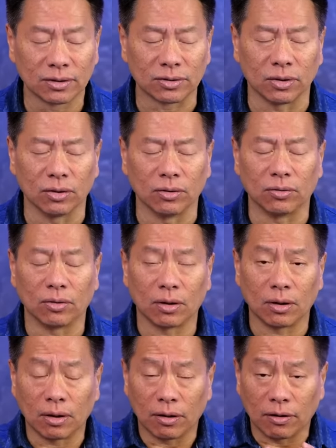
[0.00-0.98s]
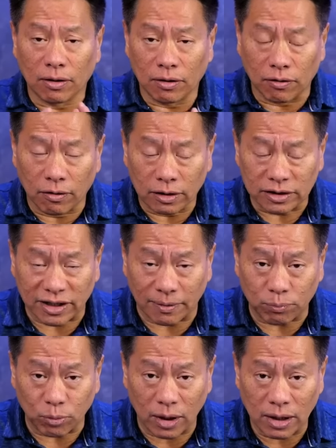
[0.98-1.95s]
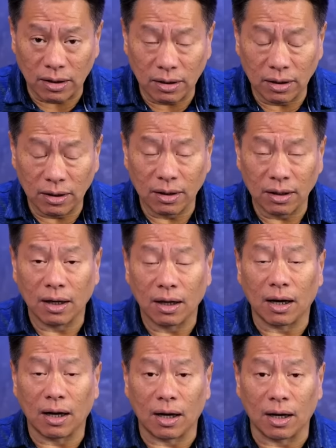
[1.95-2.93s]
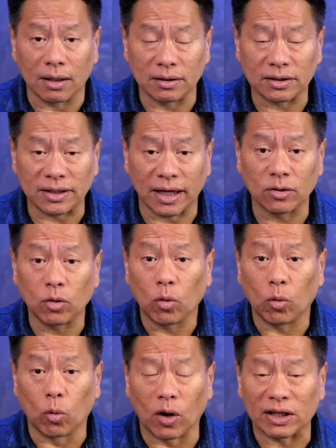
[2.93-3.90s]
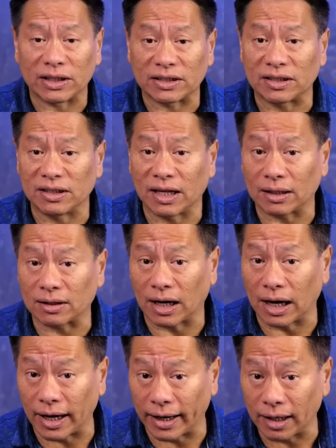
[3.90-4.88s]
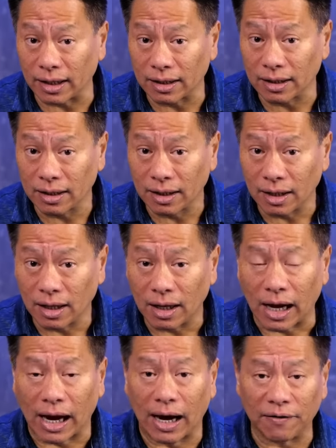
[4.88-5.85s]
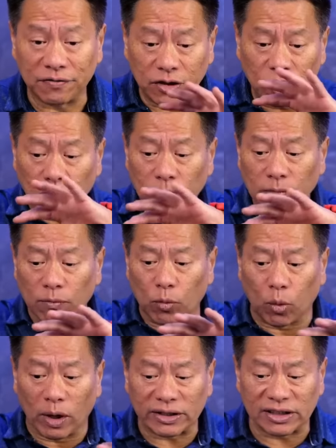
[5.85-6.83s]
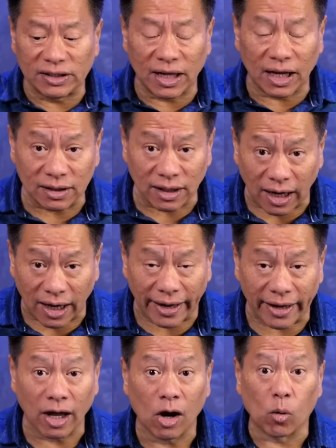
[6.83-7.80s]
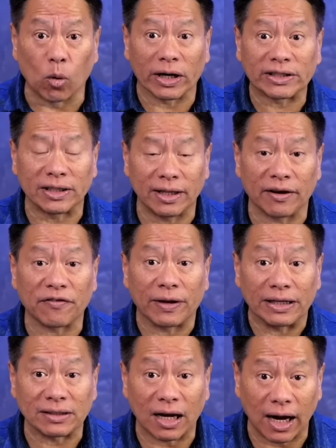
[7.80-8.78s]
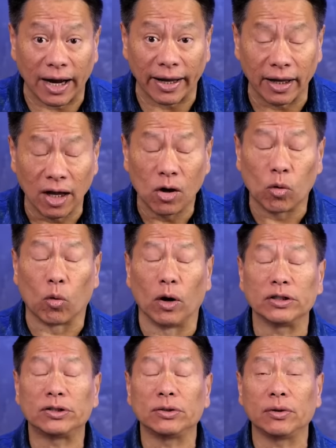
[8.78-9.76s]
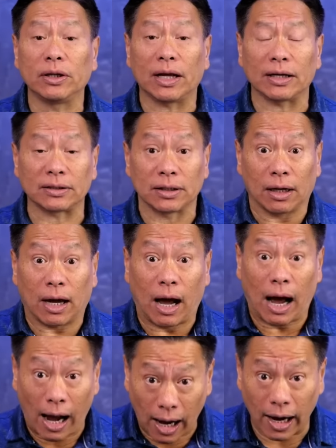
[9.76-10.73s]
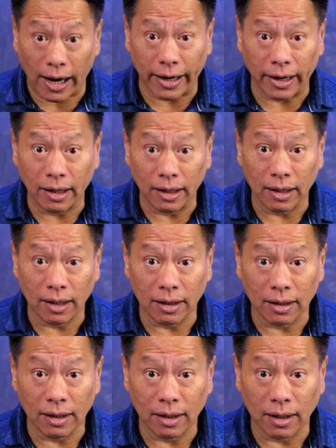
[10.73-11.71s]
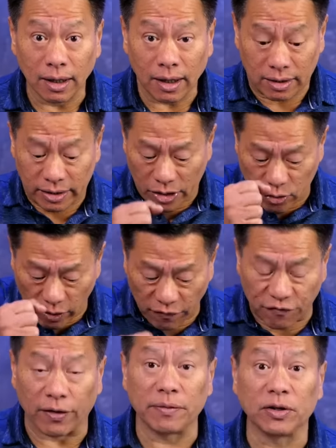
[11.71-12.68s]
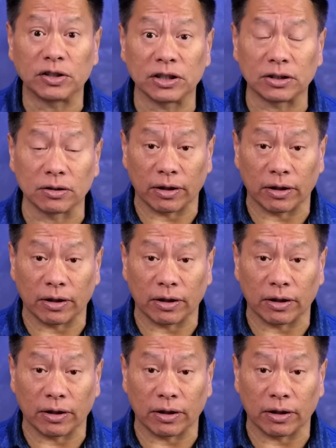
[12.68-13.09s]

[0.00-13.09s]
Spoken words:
So, step one, understand what is not the I. After you remove what's not the I, what's left is I. Once you realize I, then you affirm your